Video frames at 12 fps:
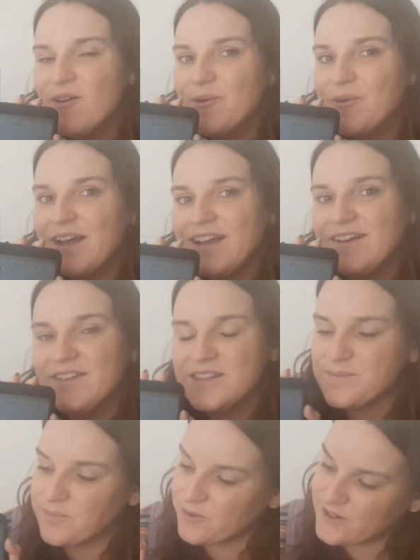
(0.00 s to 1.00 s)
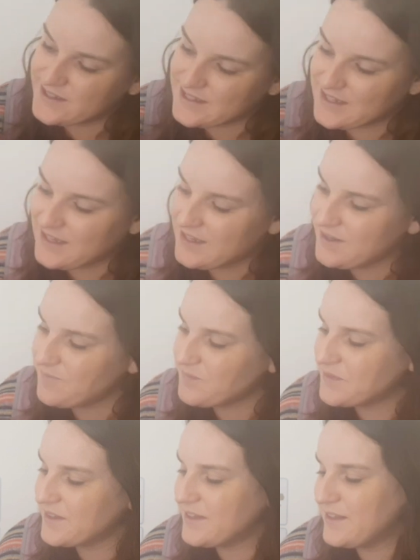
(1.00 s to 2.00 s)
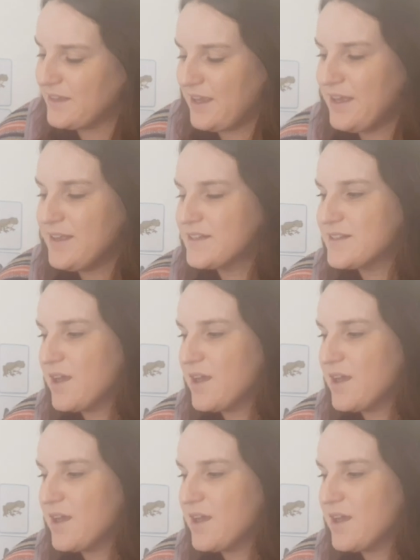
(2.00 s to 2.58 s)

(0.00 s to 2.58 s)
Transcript: Wow, it's pretty. Yes,